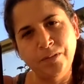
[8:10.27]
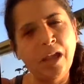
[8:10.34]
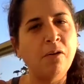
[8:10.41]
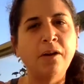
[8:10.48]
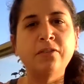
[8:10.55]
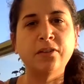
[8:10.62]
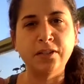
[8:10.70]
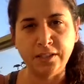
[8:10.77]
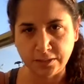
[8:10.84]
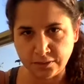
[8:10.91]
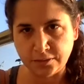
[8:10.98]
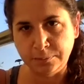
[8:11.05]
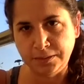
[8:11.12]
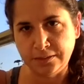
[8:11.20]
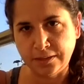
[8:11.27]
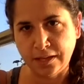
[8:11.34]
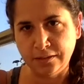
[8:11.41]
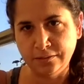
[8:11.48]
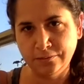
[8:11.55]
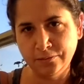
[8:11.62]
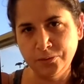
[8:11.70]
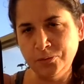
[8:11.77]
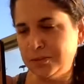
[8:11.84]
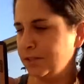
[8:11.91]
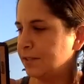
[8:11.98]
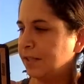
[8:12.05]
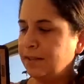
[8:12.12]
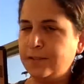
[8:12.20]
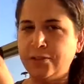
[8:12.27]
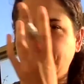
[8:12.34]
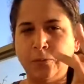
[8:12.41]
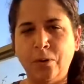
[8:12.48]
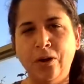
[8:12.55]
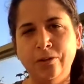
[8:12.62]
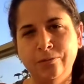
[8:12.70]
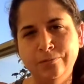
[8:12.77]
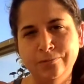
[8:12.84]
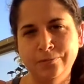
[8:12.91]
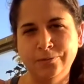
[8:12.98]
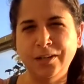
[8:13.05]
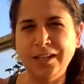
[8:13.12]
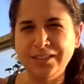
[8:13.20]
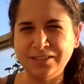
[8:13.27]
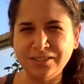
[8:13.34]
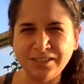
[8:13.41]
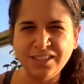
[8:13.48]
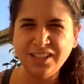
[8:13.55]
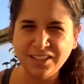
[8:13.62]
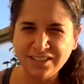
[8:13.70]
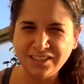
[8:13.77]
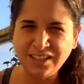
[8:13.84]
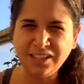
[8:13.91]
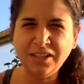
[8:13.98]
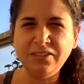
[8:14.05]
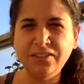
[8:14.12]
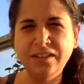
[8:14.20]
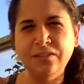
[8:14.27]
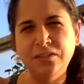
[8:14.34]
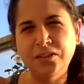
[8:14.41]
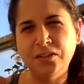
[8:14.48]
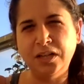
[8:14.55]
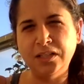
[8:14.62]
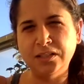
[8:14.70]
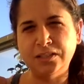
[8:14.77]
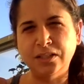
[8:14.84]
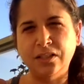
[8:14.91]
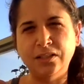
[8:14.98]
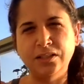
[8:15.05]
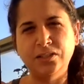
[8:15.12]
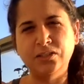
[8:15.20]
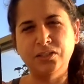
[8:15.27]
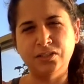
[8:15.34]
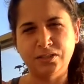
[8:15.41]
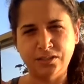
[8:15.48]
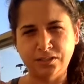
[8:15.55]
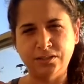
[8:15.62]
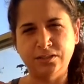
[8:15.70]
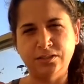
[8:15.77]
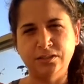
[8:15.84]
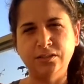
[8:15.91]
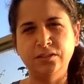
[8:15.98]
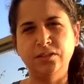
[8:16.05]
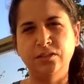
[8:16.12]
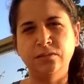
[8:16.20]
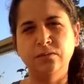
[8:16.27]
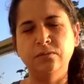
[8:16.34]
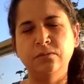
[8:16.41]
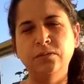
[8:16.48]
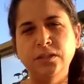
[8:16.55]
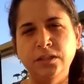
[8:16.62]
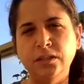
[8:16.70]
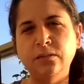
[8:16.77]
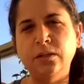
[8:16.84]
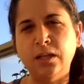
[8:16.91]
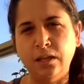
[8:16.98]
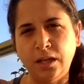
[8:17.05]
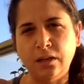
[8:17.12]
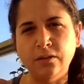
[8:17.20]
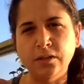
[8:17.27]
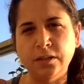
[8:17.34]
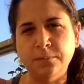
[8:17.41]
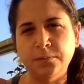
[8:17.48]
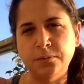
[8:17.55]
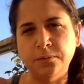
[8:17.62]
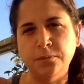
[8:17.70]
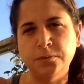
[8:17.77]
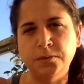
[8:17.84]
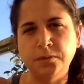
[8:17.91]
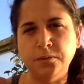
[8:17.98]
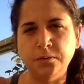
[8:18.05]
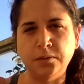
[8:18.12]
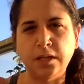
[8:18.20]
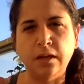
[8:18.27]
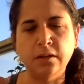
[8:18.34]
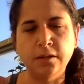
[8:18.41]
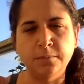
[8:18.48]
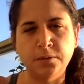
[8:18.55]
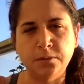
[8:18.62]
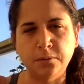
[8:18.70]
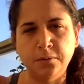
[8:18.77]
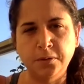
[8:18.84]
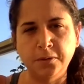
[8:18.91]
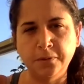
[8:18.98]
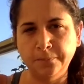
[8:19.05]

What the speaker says: However it is to be said. Who's to say these aren't wrong, right? So take everything with a grain of salt, and just really how it comes through to you is how it comes through to